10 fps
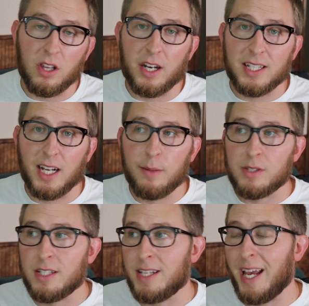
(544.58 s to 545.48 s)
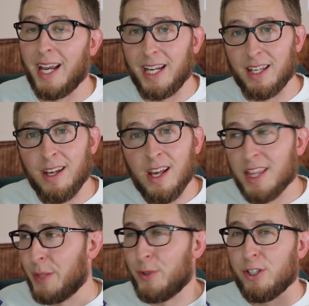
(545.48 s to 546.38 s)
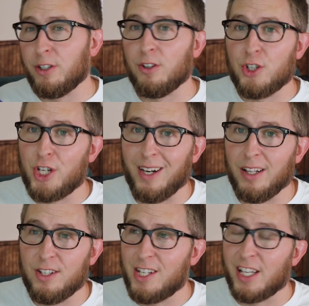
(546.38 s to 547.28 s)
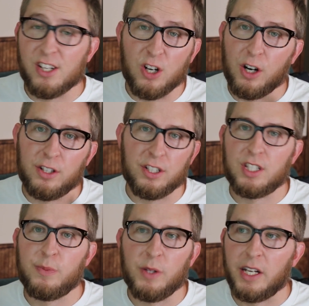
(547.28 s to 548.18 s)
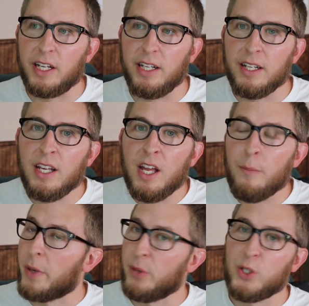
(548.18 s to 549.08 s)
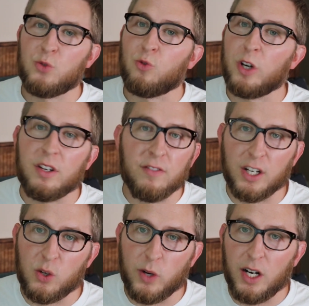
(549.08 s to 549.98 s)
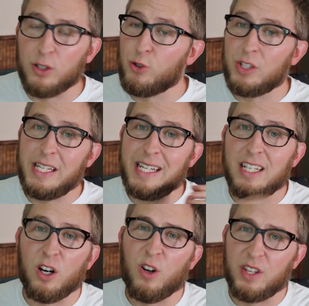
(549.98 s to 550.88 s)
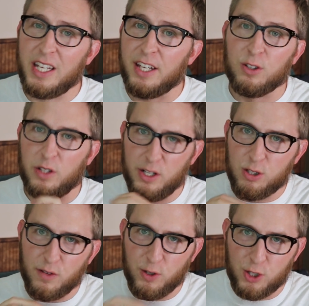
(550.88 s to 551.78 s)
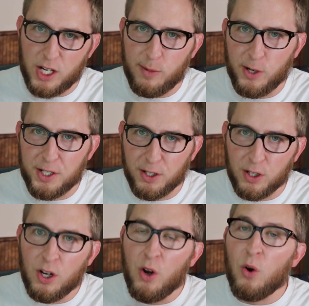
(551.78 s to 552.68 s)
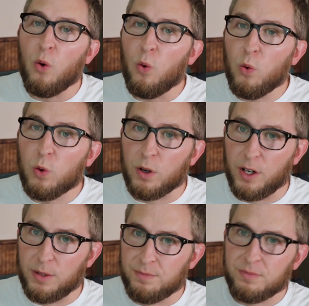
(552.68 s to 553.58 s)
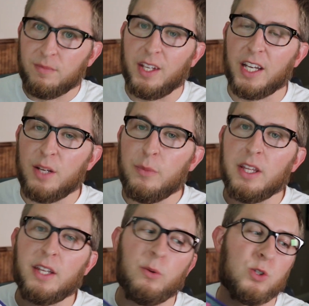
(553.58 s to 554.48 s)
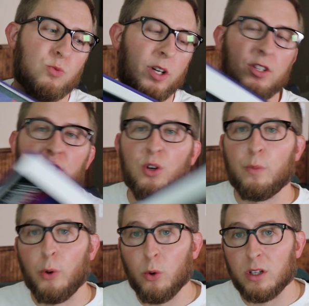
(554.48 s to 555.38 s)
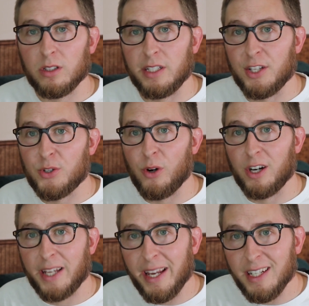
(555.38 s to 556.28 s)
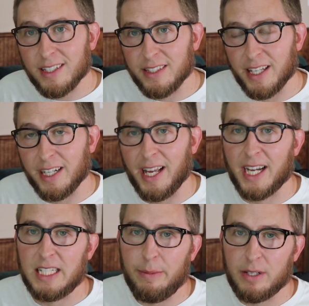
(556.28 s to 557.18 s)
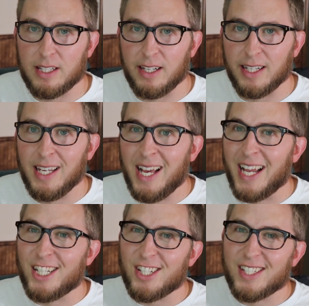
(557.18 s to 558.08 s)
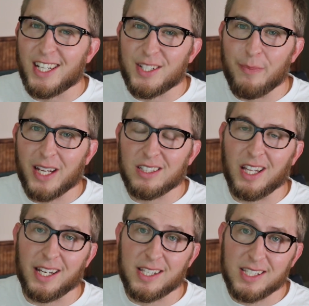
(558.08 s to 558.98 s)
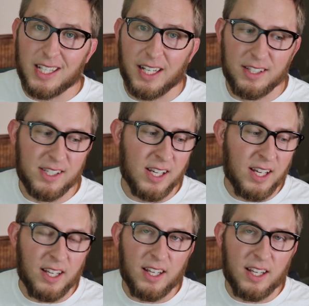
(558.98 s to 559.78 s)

a lot of times it's A, the material's challenging and it's hard to explain but it was written very well. You just need all the inner layers of your jawbreaker. Or it can be that it was written so poorly and so archaically in an academic setting, it just doesn't make a lot of sense.